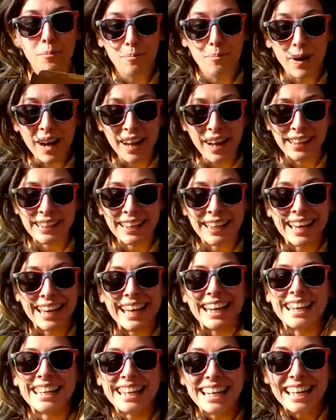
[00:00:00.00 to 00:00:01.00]
but
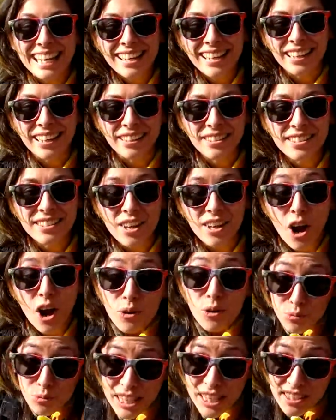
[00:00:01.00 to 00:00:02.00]
it is a
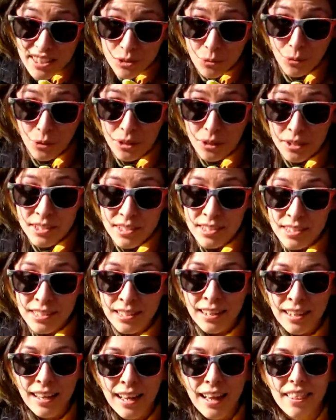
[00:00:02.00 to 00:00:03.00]
resource.
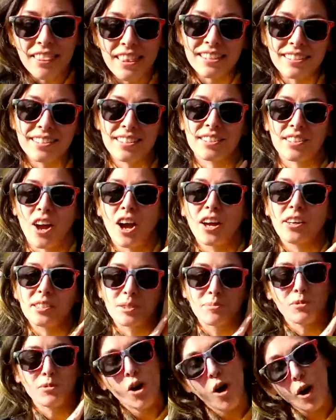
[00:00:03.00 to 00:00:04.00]
This is
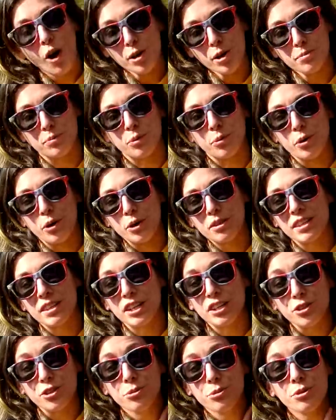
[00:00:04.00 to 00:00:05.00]
some cardboard
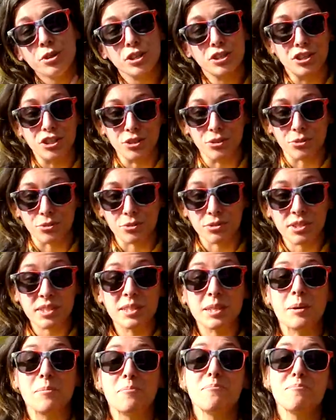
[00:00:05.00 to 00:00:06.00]
that you could use
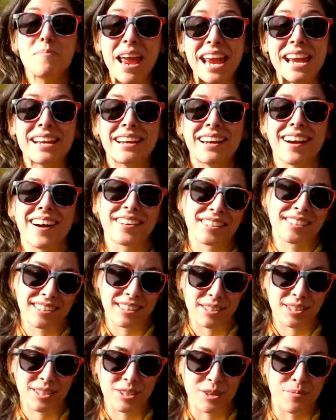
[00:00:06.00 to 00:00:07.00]
to make a
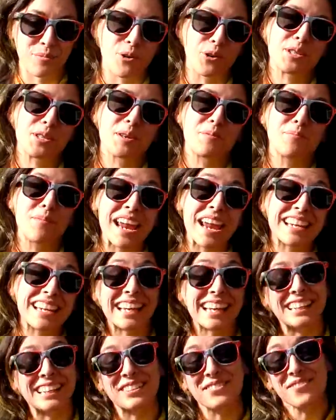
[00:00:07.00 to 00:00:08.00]
system or to make
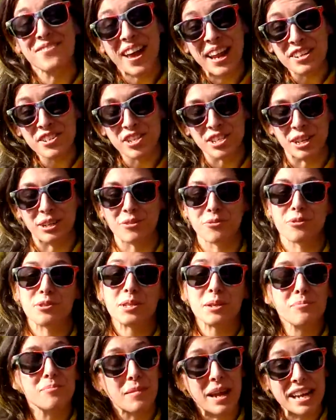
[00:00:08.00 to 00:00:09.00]
an invention or
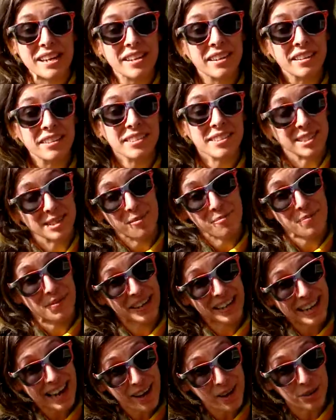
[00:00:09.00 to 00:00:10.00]
to make
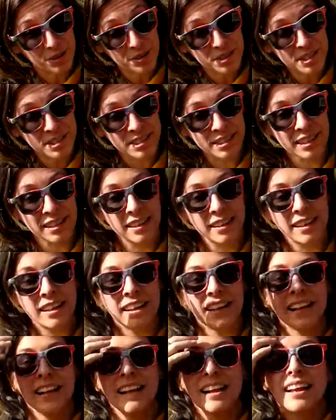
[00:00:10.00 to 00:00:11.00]
something else.
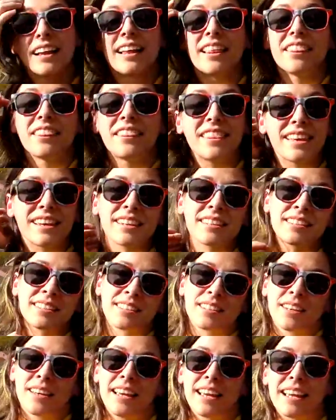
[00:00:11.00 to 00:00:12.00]

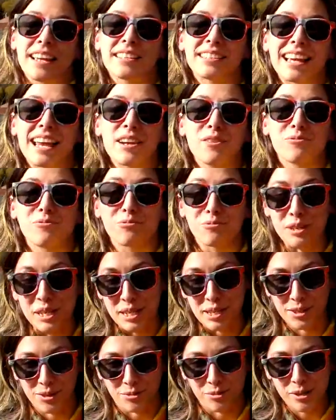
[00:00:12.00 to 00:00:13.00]
This is a
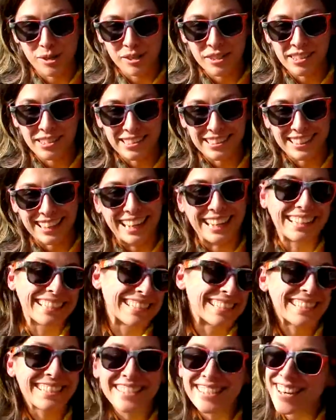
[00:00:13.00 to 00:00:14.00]
resource. It
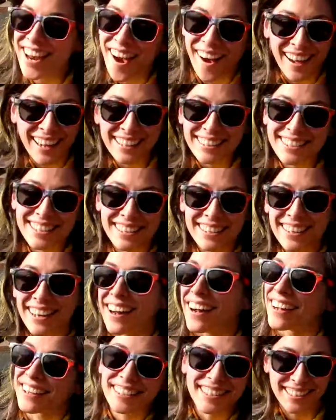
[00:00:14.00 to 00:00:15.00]
is not
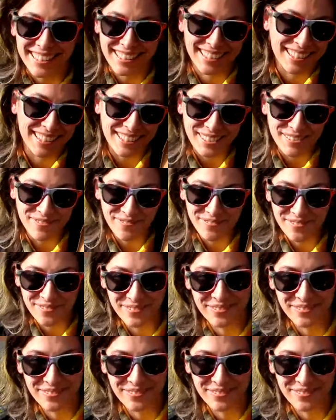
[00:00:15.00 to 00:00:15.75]
a system.